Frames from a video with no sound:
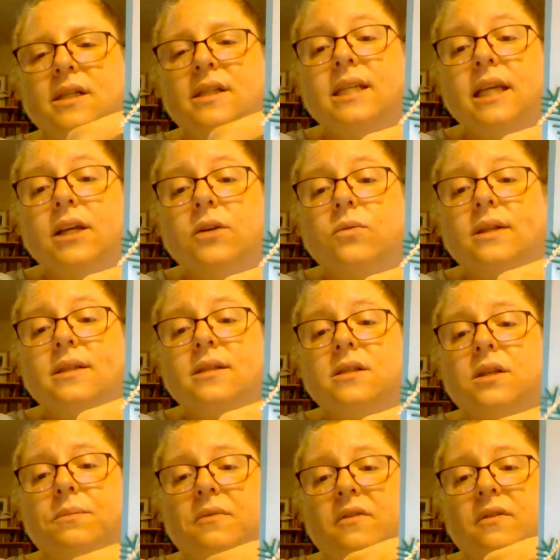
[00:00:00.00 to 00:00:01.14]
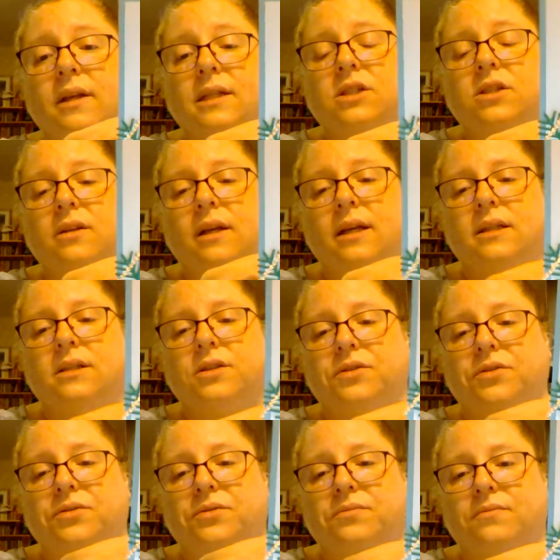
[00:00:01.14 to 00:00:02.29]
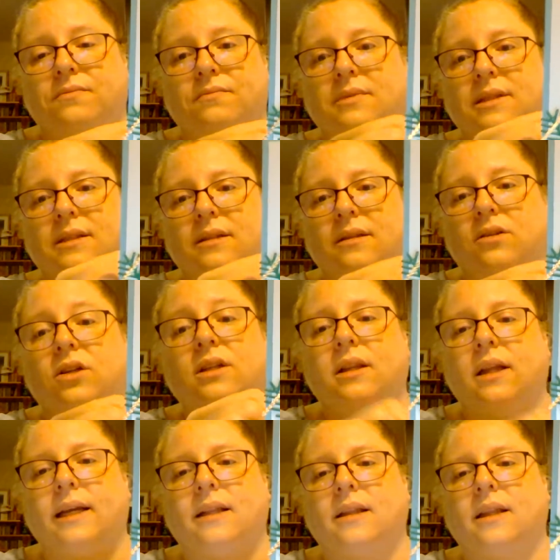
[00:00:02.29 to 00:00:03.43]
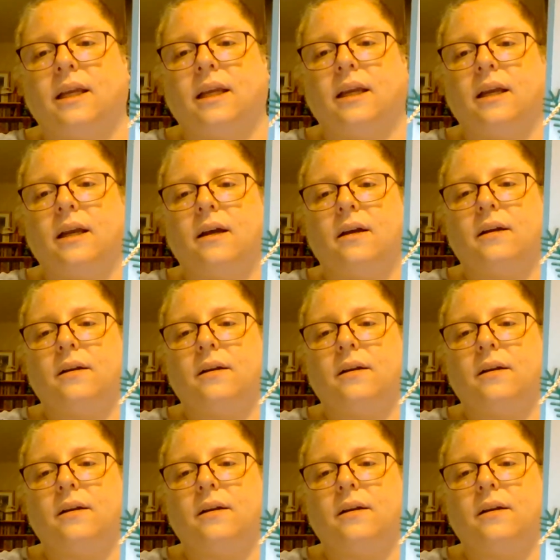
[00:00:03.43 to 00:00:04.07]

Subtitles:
sequins to look like the